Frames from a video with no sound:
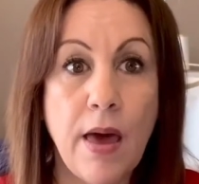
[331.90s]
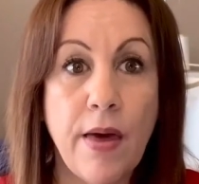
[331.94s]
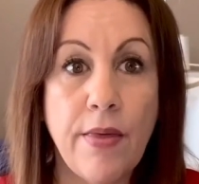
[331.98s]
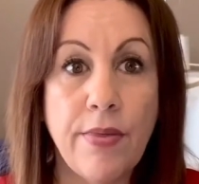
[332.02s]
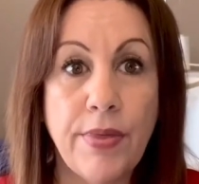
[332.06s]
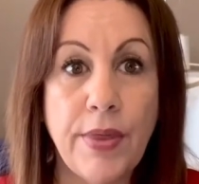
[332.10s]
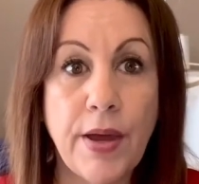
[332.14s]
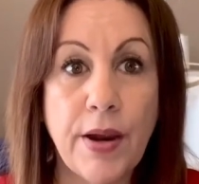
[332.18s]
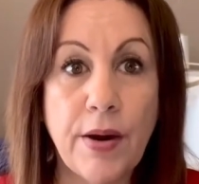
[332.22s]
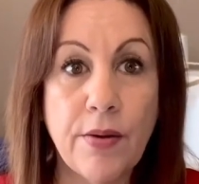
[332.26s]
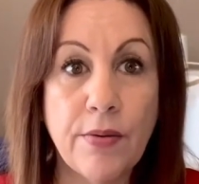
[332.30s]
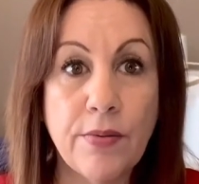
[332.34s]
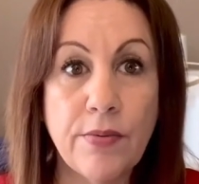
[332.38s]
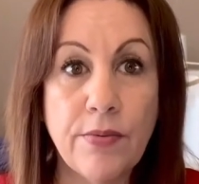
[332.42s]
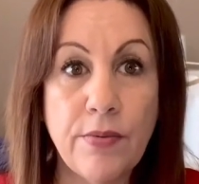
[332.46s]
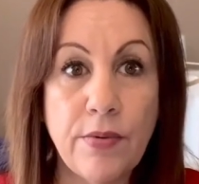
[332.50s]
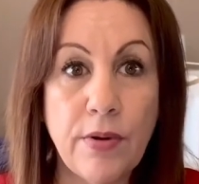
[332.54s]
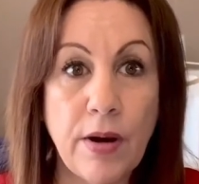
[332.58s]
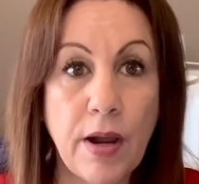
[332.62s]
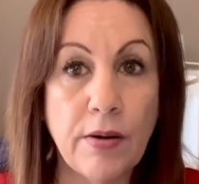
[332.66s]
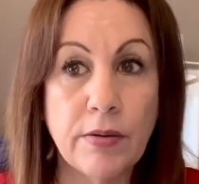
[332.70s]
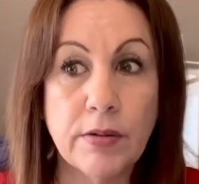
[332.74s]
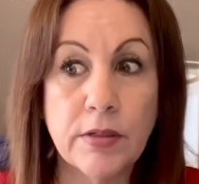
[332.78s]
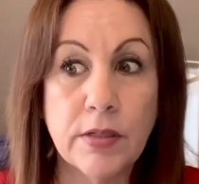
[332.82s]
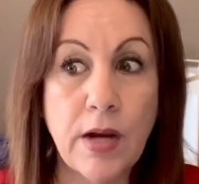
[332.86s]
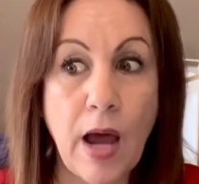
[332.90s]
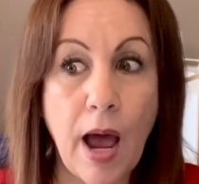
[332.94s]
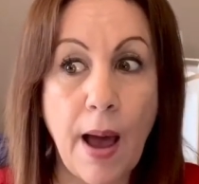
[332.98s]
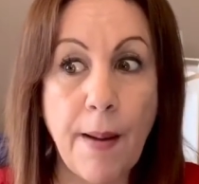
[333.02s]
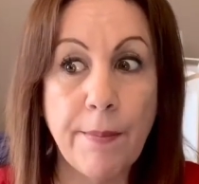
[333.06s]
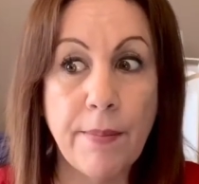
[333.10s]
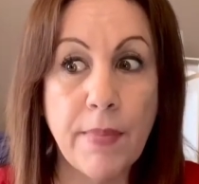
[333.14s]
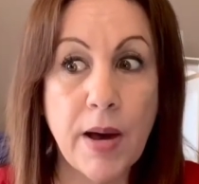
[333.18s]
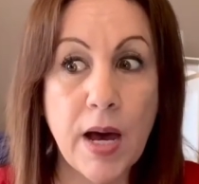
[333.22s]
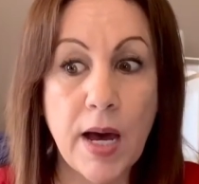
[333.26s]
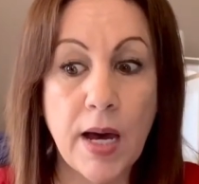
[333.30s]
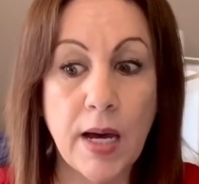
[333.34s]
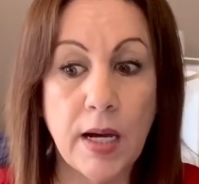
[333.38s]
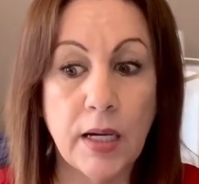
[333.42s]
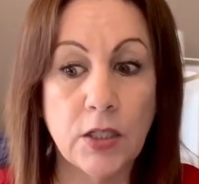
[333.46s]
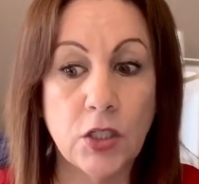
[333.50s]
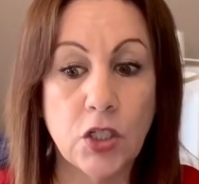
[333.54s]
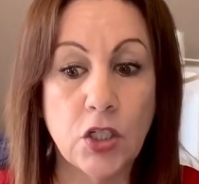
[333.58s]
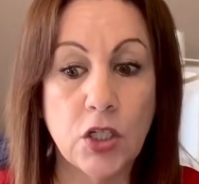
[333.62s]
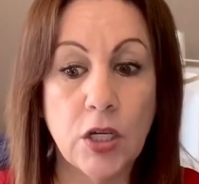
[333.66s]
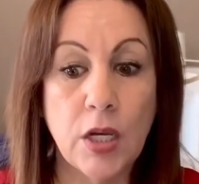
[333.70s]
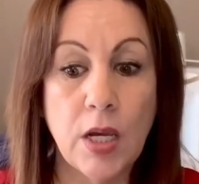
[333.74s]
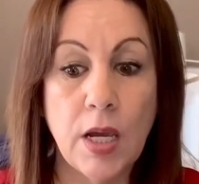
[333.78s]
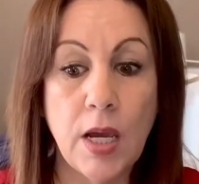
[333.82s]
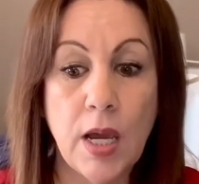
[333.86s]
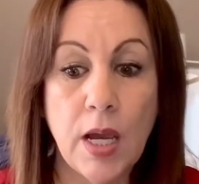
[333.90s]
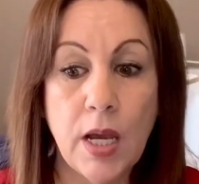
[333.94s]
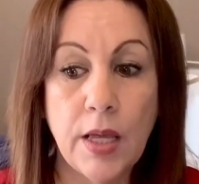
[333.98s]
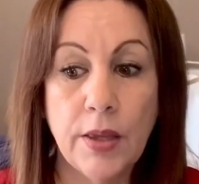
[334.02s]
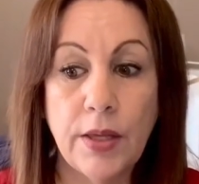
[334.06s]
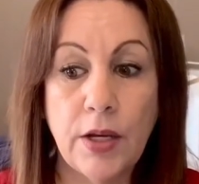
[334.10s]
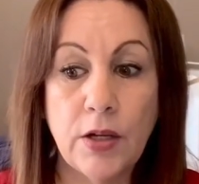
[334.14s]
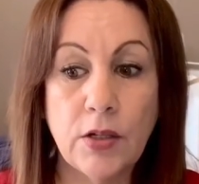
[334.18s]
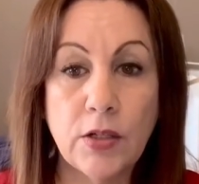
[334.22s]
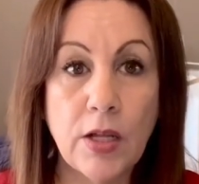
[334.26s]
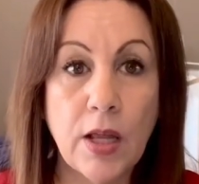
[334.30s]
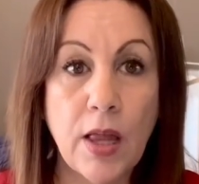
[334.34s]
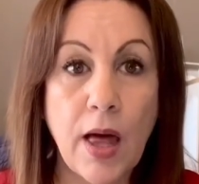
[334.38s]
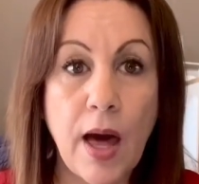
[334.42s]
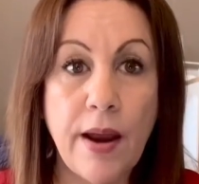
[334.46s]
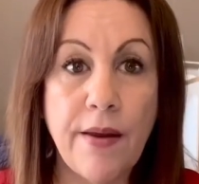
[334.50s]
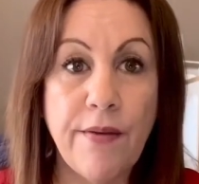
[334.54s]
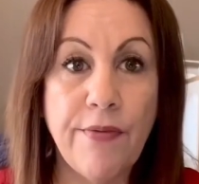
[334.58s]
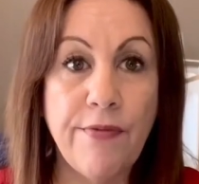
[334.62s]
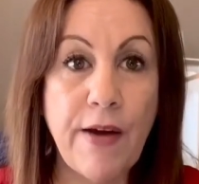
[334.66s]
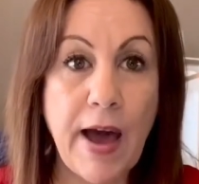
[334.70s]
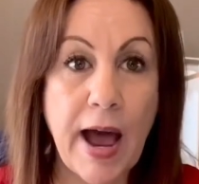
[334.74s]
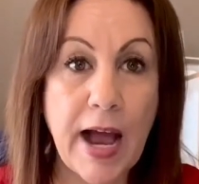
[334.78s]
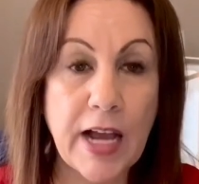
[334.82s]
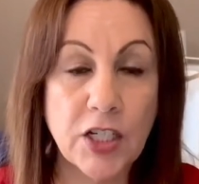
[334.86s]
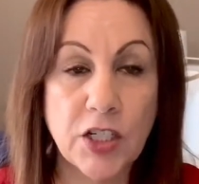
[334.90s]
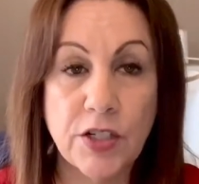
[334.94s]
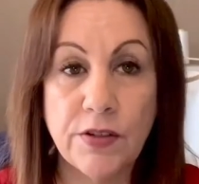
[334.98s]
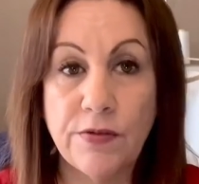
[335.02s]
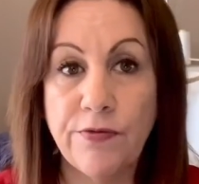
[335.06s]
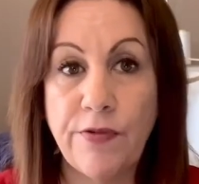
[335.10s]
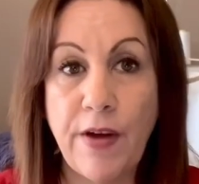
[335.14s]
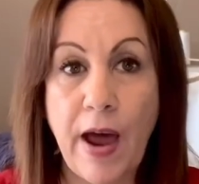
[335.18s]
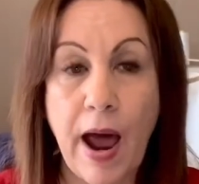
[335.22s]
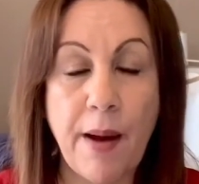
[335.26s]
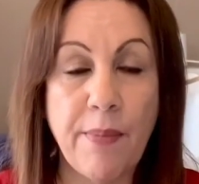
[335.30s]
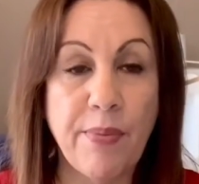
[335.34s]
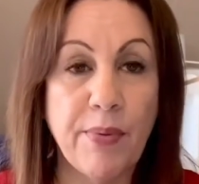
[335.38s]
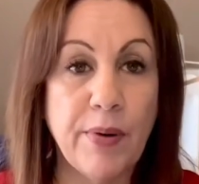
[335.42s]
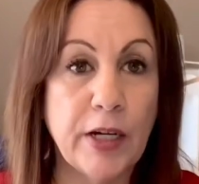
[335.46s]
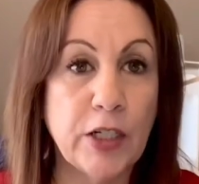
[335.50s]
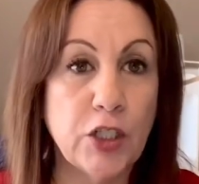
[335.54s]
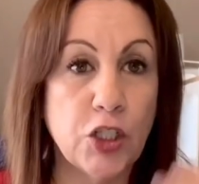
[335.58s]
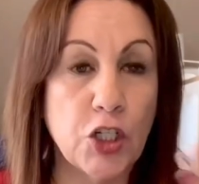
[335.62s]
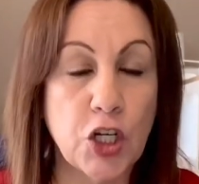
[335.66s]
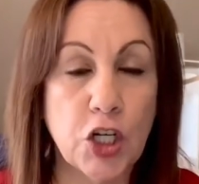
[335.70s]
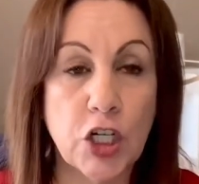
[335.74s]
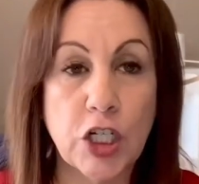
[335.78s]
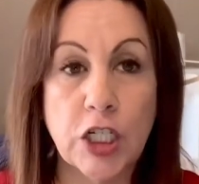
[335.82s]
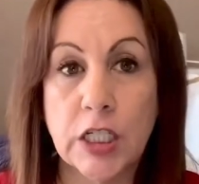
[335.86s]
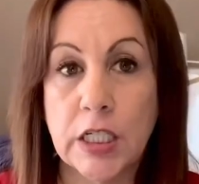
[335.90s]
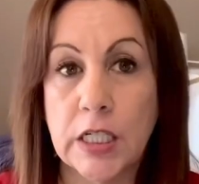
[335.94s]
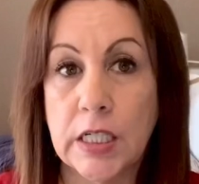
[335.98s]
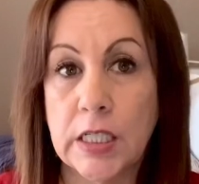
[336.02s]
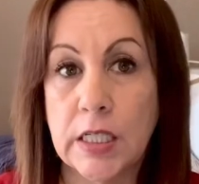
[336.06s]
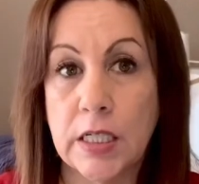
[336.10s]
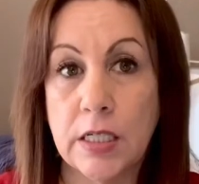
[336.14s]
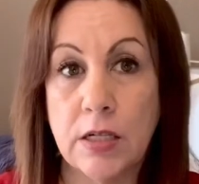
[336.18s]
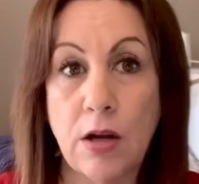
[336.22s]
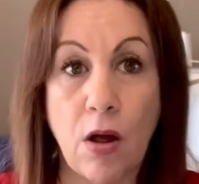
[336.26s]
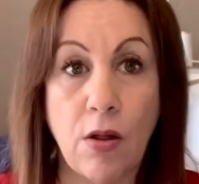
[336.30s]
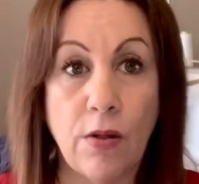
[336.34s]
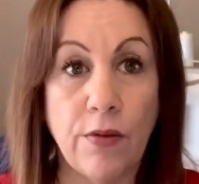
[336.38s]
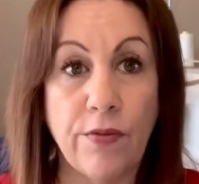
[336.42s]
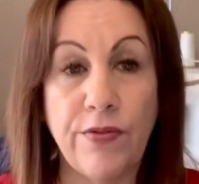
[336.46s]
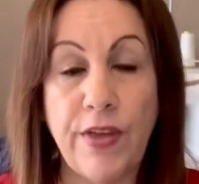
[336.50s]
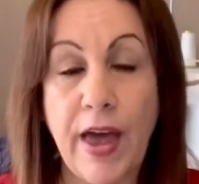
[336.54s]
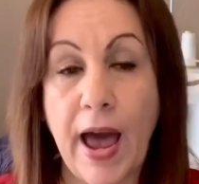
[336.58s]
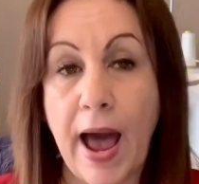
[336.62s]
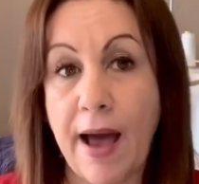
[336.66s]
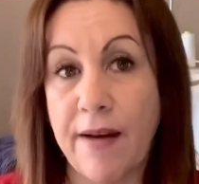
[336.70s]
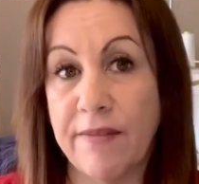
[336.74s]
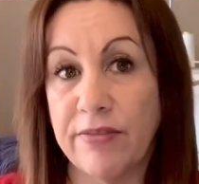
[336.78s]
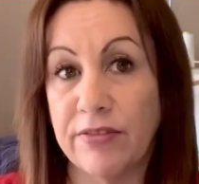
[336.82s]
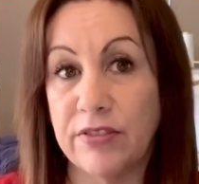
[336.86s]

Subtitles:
there's not much. There's a lot of fashion fabric, jerseys and all of that,